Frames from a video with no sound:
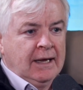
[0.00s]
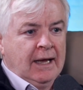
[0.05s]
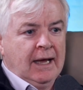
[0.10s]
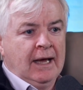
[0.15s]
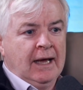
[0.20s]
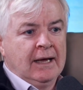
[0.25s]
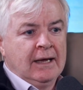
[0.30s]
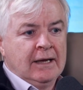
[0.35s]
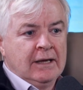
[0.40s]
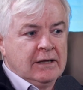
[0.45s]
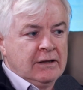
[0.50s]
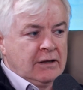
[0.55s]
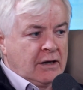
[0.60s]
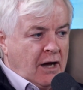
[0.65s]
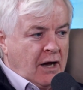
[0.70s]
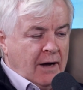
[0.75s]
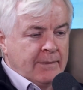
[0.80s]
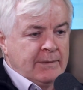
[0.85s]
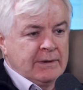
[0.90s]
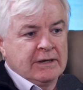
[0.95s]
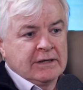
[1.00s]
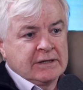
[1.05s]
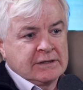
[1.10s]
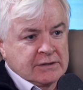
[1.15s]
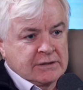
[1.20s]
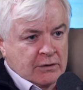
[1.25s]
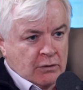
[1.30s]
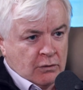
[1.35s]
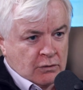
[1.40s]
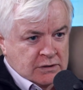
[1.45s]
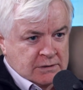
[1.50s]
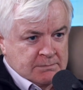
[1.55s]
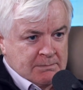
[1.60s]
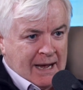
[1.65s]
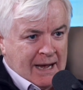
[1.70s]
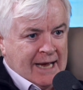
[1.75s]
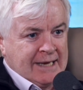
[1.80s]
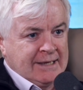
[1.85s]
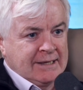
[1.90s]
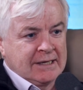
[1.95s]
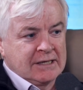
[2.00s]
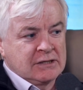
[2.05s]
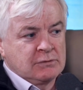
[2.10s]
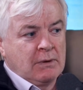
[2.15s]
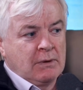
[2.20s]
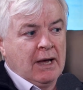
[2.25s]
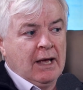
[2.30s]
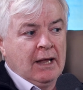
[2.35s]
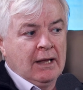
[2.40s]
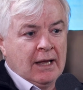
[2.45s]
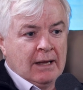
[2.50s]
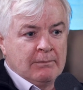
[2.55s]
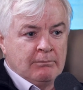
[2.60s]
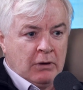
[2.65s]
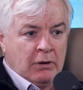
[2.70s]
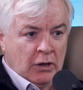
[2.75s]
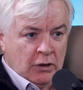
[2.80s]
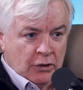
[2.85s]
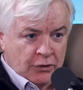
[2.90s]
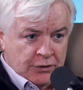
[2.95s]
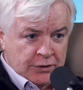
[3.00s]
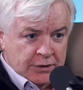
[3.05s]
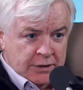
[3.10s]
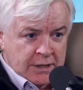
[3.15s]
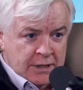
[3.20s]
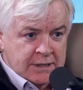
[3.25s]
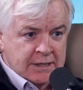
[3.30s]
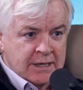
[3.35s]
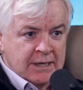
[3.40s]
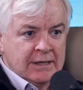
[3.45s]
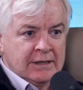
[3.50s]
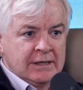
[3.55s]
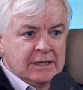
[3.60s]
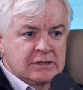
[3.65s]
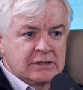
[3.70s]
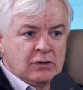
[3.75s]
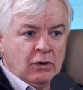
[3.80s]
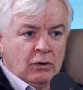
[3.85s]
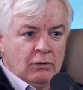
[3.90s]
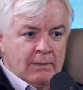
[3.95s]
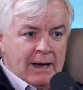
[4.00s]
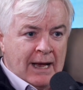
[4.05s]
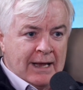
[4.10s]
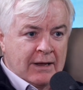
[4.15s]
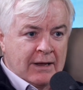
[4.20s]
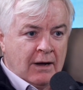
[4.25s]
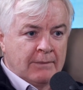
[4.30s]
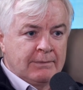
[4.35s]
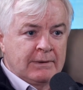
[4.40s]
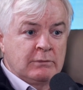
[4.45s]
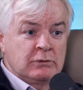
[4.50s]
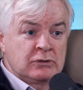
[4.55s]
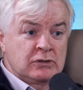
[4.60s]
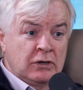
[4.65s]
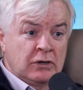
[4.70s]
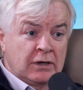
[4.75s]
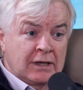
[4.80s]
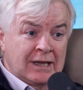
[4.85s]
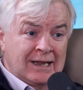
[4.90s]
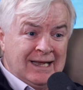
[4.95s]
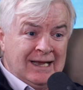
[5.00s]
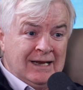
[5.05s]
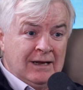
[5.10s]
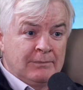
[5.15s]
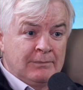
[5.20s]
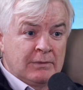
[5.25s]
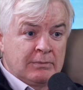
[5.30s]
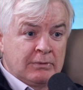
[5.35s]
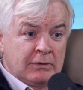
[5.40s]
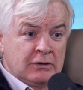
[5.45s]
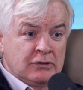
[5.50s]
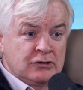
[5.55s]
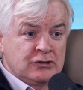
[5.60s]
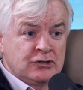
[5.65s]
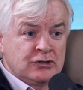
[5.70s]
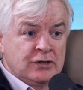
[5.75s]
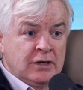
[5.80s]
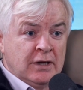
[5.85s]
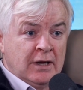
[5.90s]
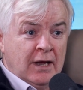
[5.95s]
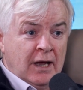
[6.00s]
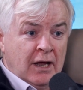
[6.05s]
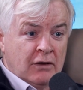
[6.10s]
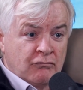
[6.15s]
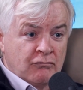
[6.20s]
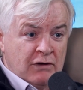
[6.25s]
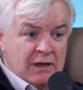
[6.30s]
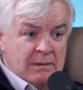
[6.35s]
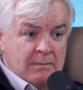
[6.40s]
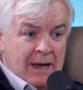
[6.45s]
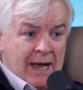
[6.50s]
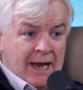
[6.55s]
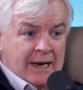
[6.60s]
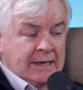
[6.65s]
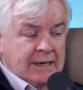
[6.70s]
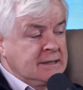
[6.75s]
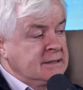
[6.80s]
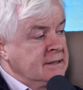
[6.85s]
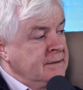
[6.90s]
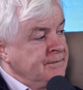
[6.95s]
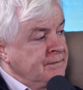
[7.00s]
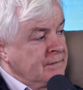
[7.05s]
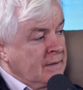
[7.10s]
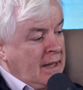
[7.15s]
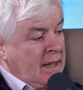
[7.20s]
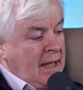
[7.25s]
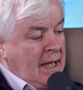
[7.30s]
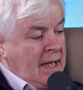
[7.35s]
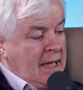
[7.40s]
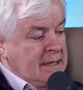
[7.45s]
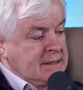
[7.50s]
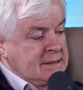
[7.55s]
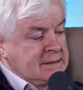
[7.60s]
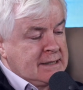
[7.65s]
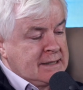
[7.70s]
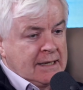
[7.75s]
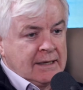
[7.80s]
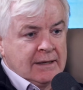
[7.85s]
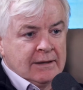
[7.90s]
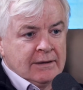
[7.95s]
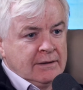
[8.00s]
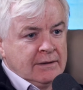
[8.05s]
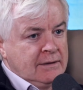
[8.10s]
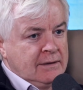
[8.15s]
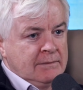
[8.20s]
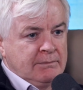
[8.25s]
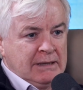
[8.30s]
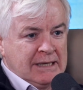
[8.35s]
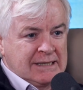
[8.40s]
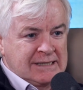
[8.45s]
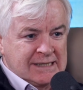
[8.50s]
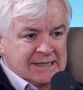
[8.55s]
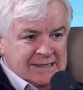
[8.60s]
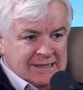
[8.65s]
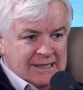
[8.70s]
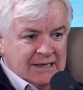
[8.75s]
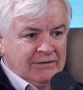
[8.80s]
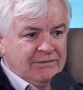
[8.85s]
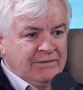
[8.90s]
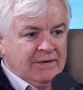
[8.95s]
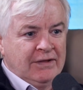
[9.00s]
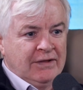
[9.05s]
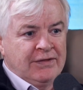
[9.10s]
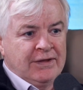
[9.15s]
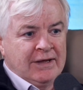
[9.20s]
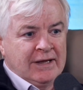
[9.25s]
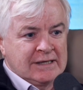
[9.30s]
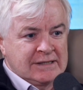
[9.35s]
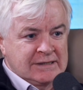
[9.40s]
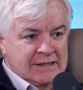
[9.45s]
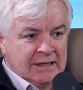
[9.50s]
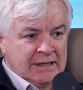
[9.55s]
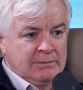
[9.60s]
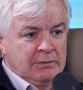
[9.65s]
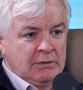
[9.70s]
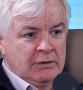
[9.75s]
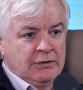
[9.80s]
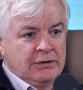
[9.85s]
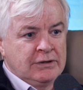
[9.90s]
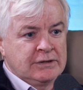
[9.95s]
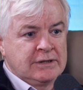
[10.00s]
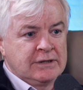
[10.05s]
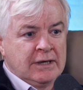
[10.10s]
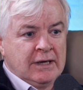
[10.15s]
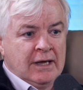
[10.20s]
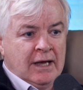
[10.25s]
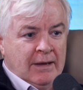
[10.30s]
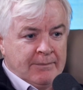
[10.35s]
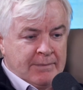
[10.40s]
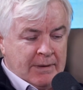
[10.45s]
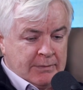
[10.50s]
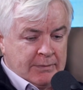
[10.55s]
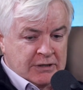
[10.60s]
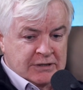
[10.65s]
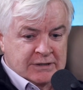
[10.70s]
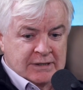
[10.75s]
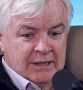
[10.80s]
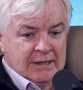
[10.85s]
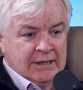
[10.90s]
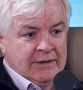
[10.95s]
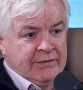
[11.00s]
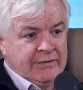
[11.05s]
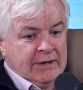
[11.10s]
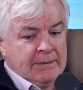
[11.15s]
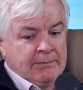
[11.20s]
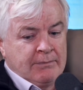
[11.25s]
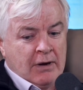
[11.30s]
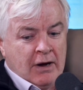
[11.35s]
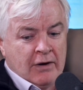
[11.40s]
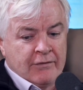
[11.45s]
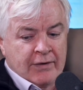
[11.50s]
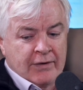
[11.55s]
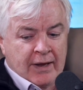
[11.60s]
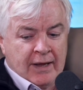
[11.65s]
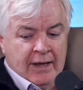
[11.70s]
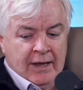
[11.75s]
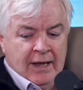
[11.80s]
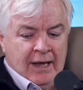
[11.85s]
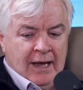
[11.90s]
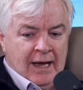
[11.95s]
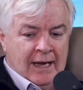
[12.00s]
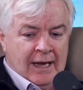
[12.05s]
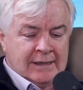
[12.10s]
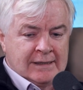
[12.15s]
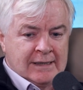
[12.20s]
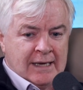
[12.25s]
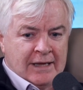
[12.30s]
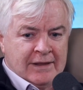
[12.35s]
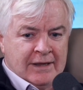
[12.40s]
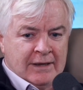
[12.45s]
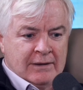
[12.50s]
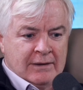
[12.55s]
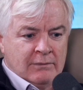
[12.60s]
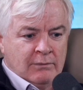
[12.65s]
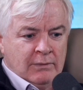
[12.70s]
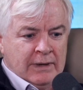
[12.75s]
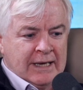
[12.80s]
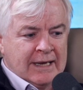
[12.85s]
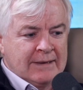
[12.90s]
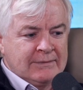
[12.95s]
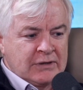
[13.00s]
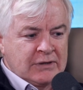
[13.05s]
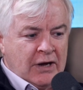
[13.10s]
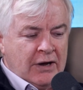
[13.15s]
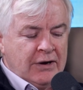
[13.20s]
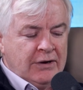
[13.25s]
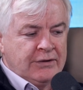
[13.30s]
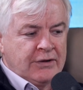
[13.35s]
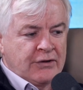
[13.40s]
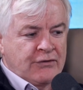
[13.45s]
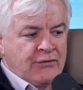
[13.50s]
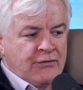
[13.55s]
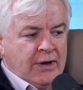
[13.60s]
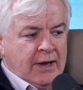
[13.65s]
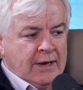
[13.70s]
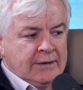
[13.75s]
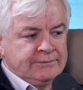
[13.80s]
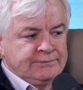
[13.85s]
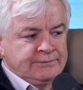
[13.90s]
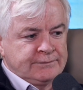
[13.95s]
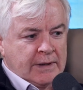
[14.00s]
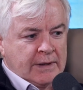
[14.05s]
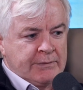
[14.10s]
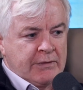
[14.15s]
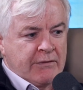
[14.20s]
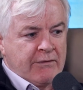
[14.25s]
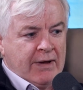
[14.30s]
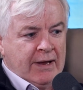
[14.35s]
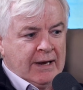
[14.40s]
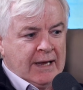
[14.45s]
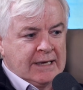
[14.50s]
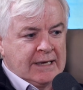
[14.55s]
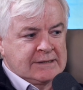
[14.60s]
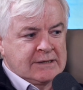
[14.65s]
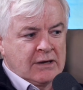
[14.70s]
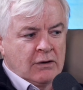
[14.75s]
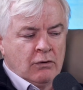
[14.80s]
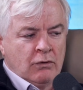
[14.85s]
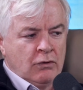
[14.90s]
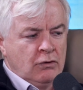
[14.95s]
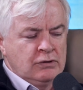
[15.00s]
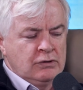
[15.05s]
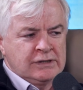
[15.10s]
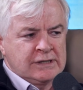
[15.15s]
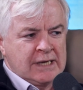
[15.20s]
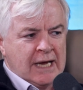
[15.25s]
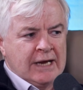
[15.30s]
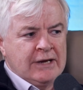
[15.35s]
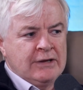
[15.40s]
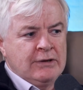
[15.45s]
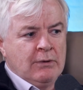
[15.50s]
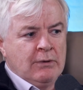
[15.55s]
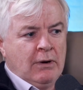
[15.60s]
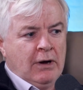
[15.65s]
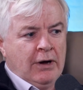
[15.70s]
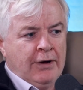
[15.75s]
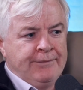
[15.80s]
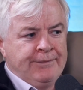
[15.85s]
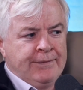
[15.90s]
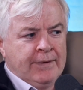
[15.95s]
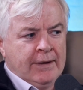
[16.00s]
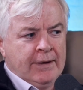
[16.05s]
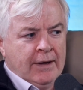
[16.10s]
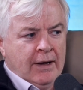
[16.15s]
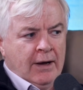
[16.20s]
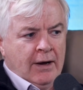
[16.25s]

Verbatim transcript: Uh, the communists, of course, mined it as well and polluted it. Mm -hmm. This gold mine company was going to clean up the pollution and remine it, mm -hmm. and. Uh, the place is still filthy, it's still polluted, and people are still living in poverty. And I think we came down on the train and we realized whose side are you on?